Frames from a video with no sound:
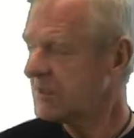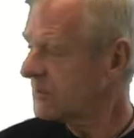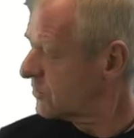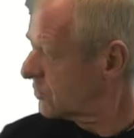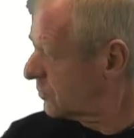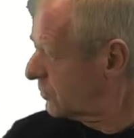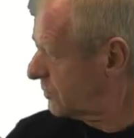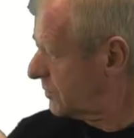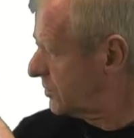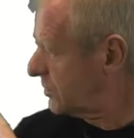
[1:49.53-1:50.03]

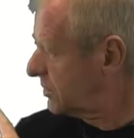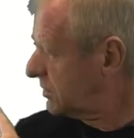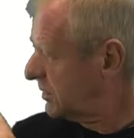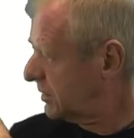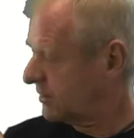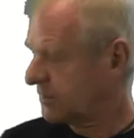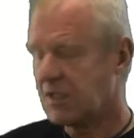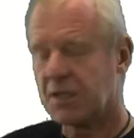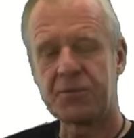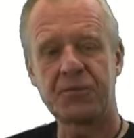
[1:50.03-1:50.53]

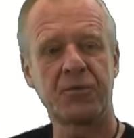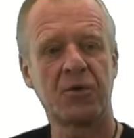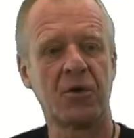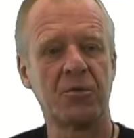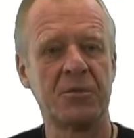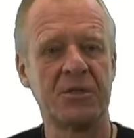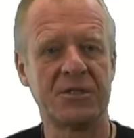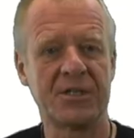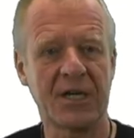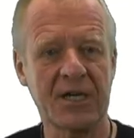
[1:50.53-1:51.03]
53
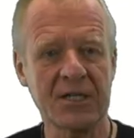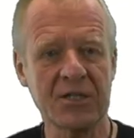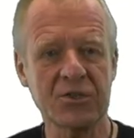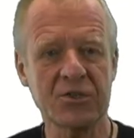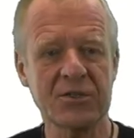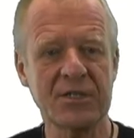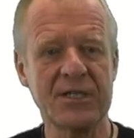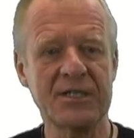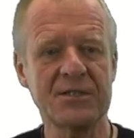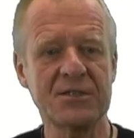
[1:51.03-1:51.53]
kilowatts,
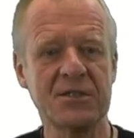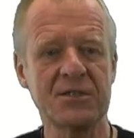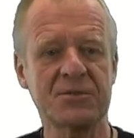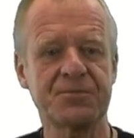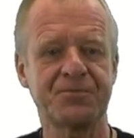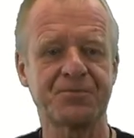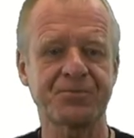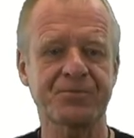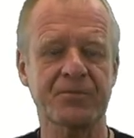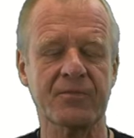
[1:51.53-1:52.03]

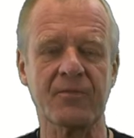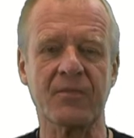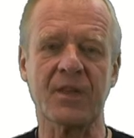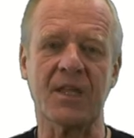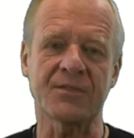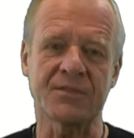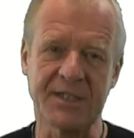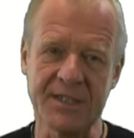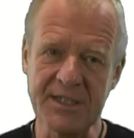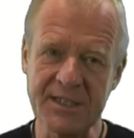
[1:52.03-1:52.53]
which is
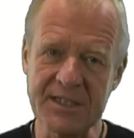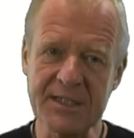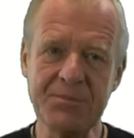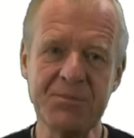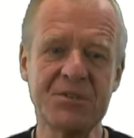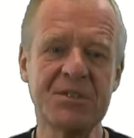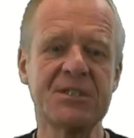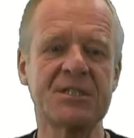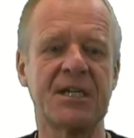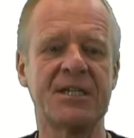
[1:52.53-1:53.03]
equivalent to
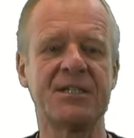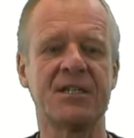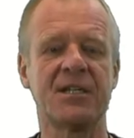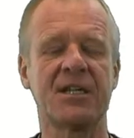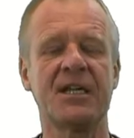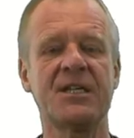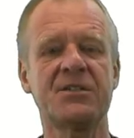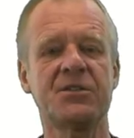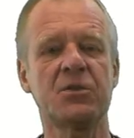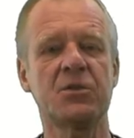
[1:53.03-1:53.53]

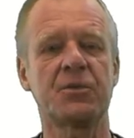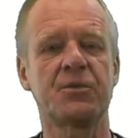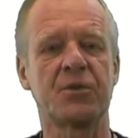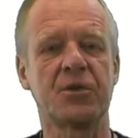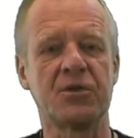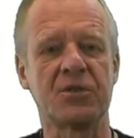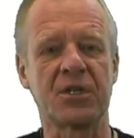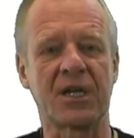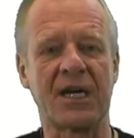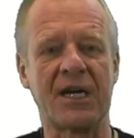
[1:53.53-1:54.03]
72
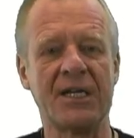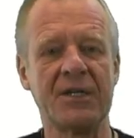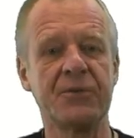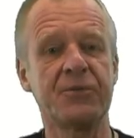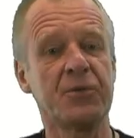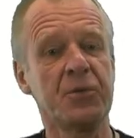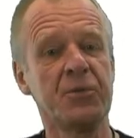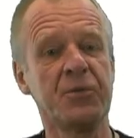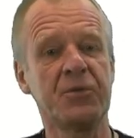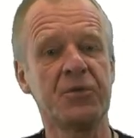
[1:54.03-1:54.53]
horsepower.
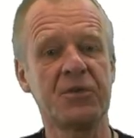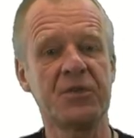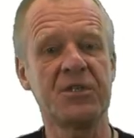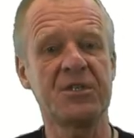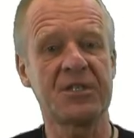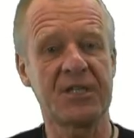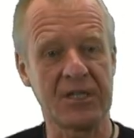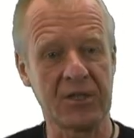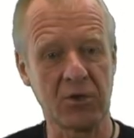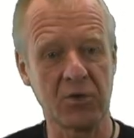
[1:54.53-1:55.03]

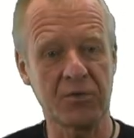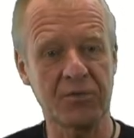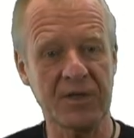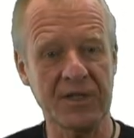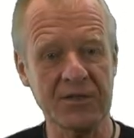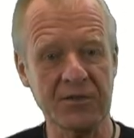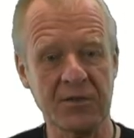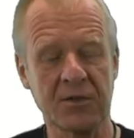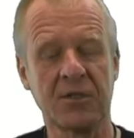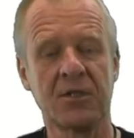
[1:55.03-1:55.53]
So in the
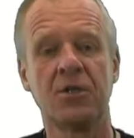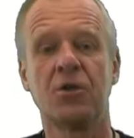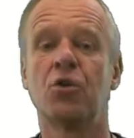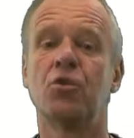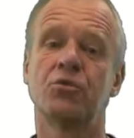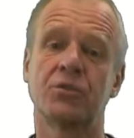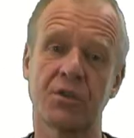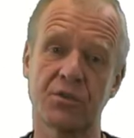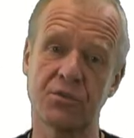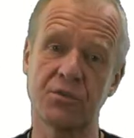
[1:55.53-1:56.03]
example, the
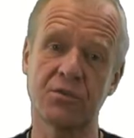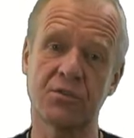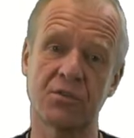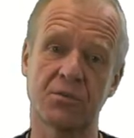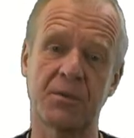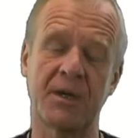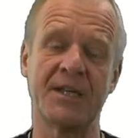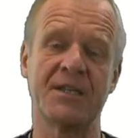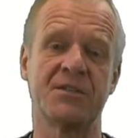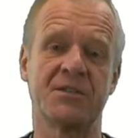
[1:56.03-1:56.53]
car runs with
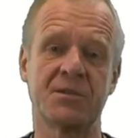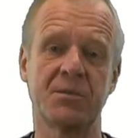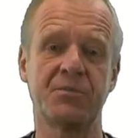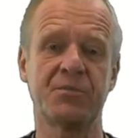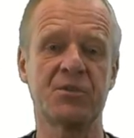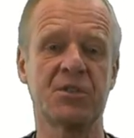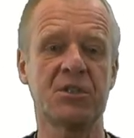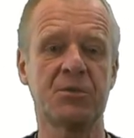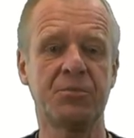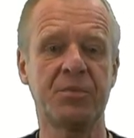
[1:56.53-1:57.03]
72
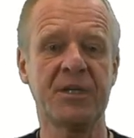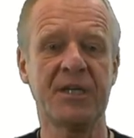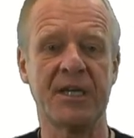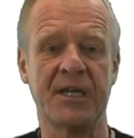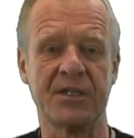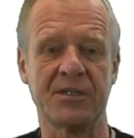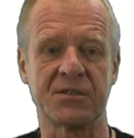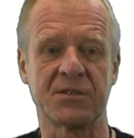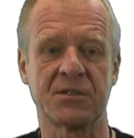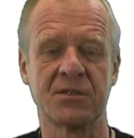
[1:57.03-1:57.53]
horsepower,
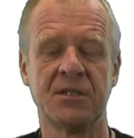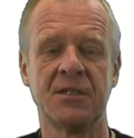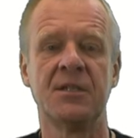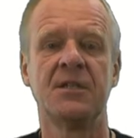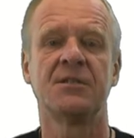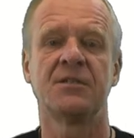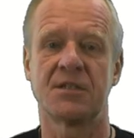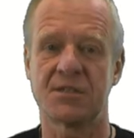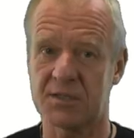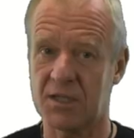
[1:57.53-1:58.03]

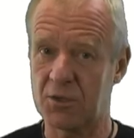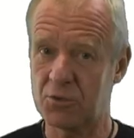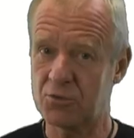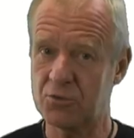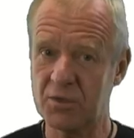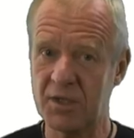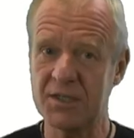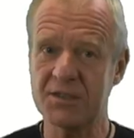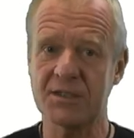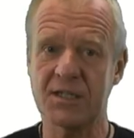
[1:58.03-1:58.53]

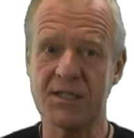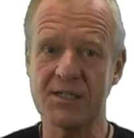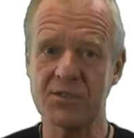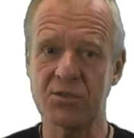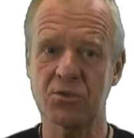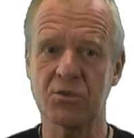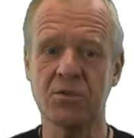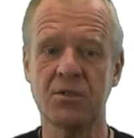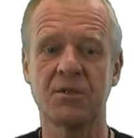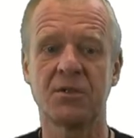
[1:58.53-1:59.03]
but
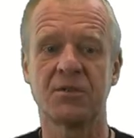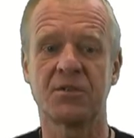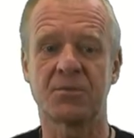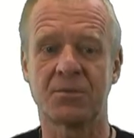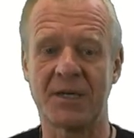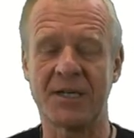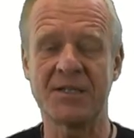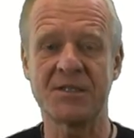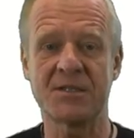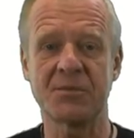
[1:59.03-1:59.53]
only at
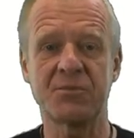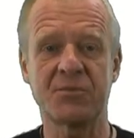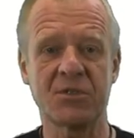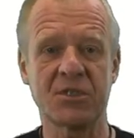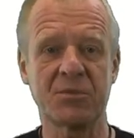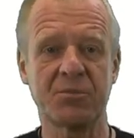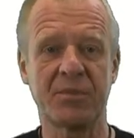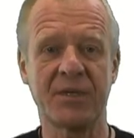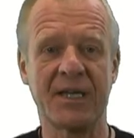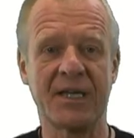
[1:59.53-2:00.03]
this
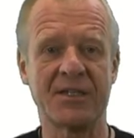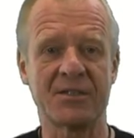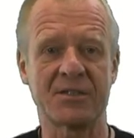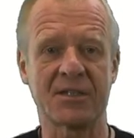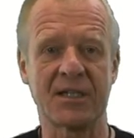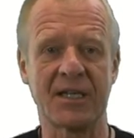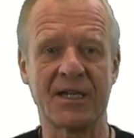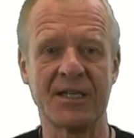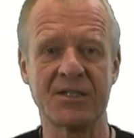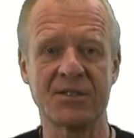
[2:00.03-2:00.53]
particular
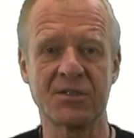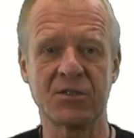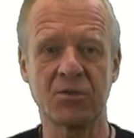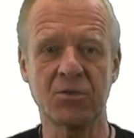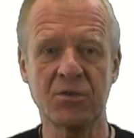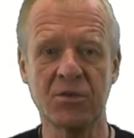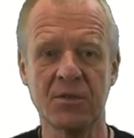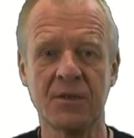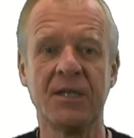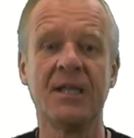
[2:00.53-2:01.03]

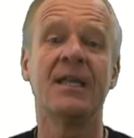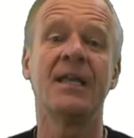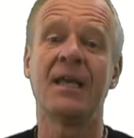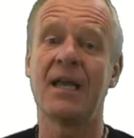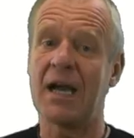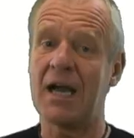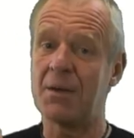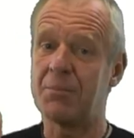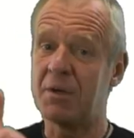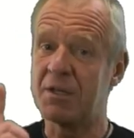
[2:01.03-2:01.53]
motor
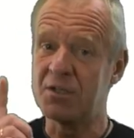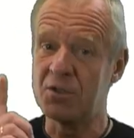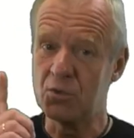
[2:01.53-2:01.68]
speed.